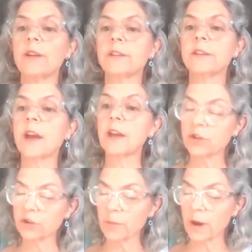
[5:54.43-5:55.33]

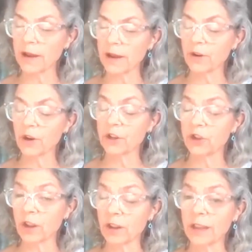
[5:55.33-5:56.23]
touch your body very
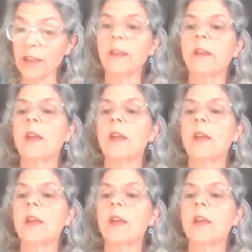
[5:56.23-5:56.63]
gently,